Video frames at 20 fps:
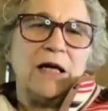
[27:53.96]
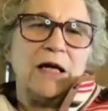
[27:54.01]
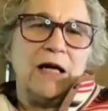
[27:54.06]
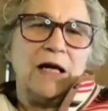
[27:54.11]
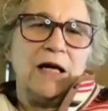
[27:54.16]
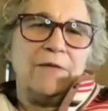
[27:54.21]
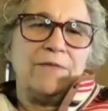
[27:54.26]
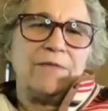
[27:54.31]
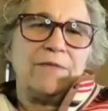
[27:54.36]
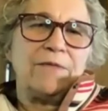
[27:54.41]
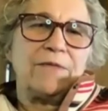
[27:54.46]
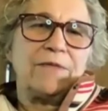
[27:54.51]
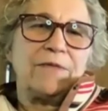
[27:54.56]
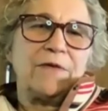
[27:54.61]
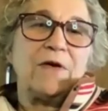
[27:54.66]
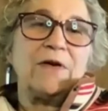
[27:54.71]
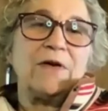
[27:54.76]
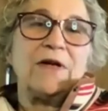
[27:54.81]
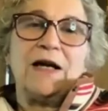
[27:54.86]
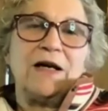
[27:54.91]
Uh,
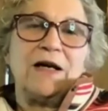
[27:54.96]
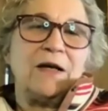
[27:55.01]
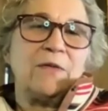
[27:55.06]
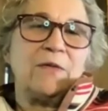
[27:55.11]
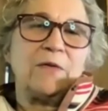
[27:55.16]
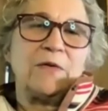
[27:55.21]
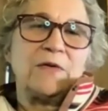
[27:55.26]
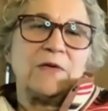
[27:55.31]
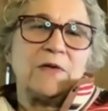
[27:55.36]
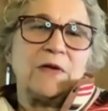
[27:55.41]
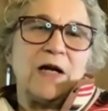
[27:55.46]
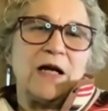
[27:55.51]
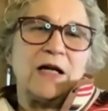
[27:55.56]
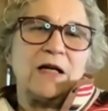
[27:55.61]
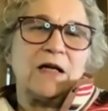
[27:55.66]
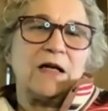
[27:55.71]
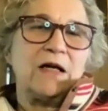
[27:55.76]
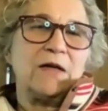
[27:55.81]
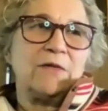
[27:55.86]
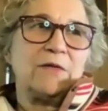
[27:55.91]
oh yeah, it was not
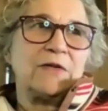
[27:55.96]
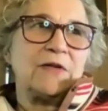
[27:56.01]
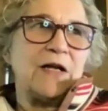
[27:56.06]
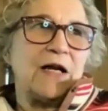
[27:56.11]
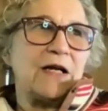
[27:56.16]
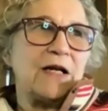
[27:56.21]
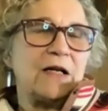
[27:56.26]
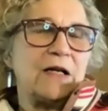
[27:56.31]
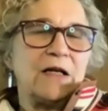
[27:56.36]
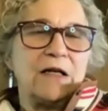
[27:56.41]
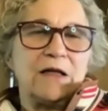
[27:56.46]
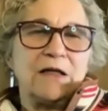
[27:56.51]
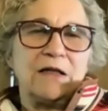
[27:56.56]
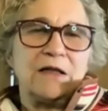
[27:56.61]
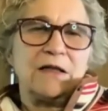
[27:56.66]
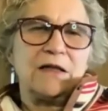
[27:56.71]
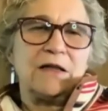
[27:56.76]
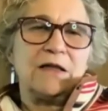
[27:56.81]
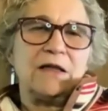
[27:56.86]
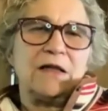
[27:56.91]
a
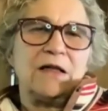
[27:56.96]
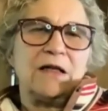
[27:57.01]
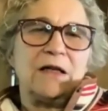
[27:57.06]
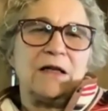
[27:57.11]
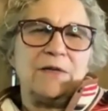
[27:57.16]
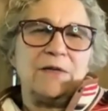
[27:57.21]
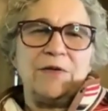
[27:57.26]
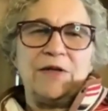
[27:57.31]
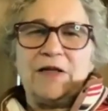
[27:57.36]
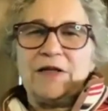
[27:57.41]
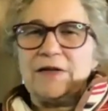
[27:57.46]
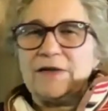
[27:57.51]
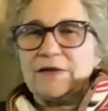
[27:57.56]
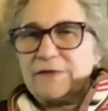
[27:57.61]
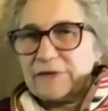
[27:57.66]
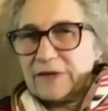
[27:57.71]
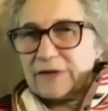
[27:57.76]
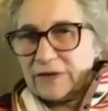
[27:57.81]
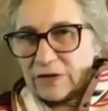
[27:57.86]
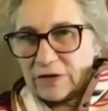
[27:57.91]
I mean,
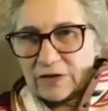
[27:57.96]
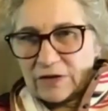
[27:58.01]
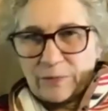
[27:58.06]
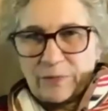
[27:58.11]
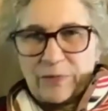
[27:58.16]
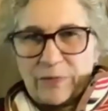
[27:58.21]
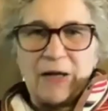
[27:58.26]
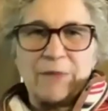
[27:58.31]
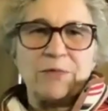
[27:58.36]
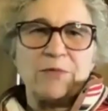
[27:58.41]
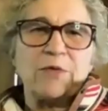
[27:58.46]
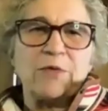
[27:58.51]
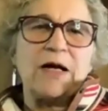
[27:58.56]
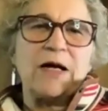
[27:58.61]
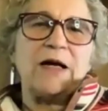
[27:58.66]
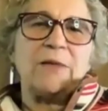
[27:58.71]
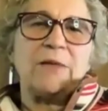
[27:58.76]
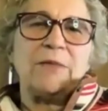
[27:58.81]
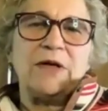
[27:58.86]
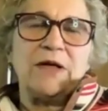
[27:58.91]
they took the pipe away.
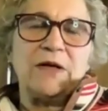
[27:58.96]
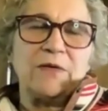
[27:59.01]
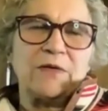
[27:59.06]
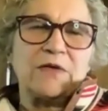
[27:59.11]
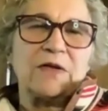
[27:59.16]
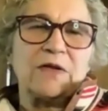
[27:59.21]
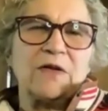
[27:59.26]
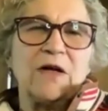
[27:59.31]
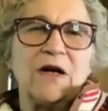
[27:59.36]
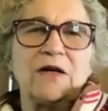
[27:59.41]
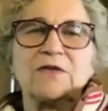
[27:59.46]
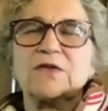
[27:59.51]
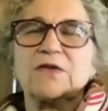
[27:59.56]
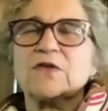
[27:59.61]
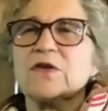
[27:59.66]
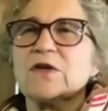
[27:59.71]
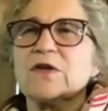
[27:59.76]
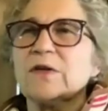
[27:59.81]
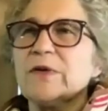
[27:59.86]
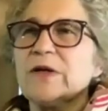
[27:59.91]
I mean, there was a long
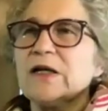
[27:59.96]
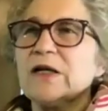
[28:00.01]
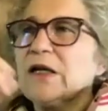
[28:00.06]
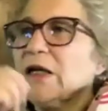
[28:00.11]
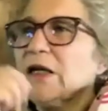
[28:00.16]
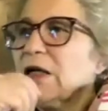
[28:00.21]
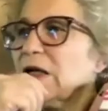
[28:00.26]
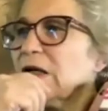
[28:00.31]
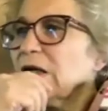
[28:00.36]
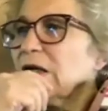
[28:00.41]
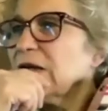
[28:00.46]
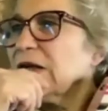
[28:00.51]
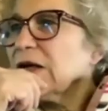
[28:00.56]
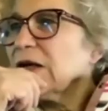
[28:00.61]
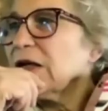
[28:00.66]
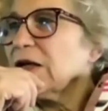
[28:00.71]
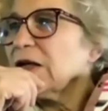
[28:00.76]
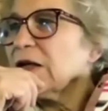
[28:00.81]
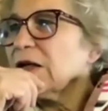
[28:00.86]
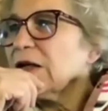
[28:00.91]
story, but the
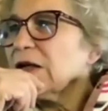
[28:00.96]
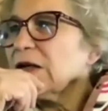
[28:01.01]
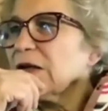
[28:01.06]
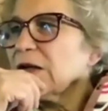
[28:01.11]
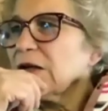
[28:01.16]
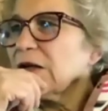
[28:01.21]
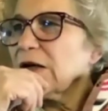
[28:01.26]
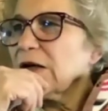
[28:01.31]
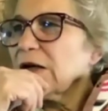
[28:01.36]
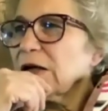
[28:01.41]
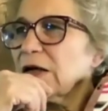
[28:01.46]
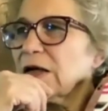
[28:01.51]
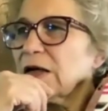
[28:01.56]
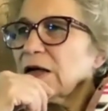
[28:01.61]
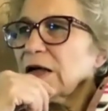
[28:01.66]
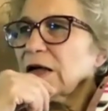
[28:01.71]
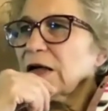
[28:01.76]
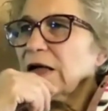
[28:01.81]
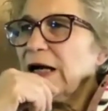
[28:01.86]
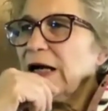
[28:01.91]

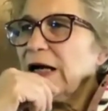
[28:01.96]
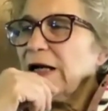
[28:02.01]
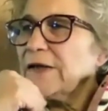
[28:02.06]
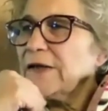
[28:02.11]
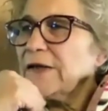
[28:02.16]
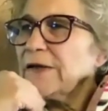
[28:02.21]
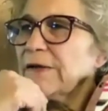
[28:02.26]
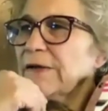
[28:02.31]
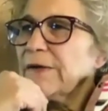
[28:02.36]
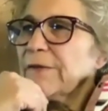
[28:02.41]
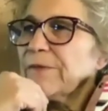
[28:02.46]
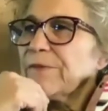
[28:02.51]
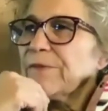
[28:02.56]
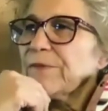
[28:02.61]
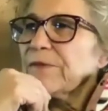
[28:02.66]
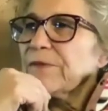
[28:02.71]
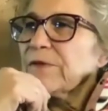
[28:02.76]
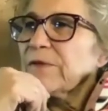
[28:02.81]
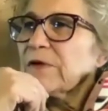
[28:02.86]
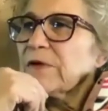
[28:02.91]
and
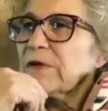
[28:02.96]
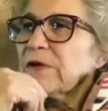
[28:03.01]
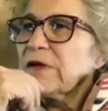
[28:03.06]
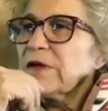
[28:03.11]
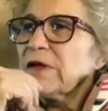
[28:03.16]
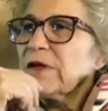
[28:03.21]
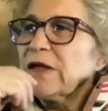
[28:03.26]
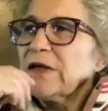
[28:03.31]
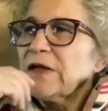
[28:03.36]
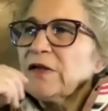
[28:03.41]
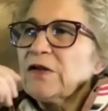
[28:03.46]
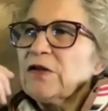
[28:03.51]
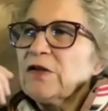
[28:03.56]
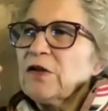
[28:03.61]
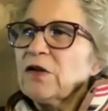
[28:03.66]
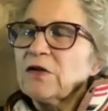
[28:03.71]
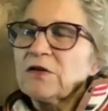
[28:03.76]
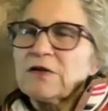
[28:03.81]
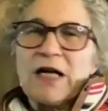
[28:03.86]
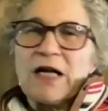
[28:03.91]

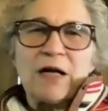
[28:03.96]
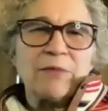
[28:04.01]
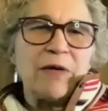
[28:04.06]
Don